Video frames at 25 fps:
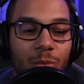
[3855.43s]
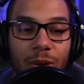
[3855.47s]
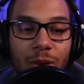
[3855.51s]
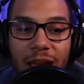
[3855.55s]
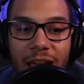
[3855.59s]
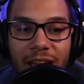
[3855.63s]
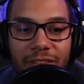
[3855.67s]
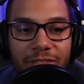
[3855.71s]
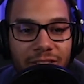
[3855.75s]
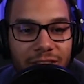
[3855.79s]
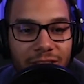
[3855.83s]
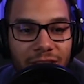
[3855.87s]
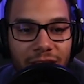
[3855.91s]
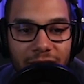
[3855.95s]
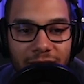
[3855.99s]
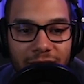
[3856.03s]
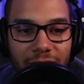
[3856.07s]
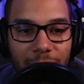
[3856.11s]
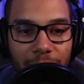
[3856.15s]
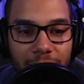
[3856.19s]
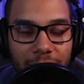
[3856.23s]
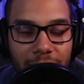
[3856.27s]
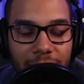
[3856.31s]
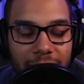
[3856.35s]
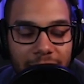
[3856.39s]
We haven't
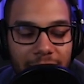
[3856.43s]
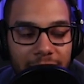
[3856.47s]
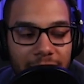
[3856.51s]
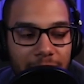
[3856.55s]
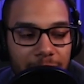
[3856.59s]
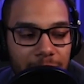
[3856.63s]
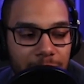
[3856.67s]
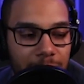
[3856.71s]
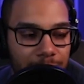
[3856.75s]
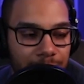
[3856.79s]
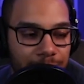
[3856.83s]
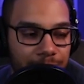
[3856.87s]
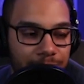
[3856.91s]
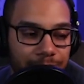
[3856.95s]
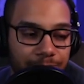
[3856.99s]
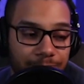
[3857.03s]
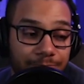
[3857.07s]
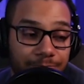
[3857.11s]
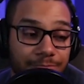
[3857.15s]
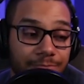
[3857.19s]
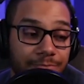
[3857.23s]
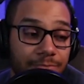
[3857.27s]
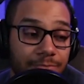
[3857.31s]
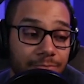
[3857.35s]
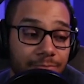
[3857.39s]
talked about it yet.
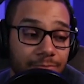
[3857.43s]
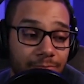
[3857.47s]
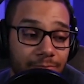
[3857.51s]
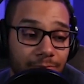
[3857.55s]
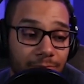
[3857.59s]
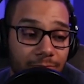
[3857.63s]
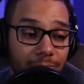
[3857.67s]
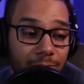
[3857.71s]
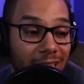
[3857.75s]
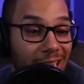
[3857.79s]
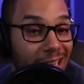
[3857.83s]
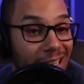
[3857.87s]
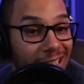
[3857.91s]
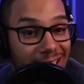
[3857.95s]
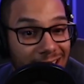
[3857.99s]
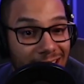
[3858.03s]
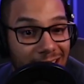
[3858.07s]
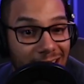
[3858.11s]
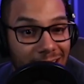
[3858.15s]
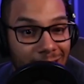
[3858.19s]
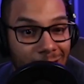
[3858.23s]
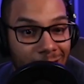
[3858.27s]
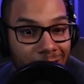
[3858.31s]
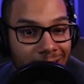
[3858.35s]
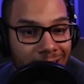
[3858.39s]
It's
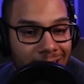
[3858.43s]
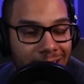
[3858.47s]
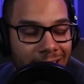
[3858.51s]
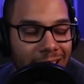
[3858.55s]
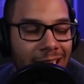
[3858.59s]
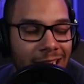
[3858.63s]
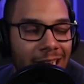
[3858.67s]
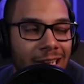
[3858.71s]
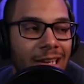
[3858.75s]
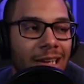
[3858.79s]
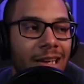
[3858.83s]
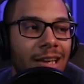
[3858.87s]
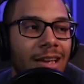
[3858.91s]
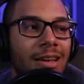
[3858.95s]
kind of crazy.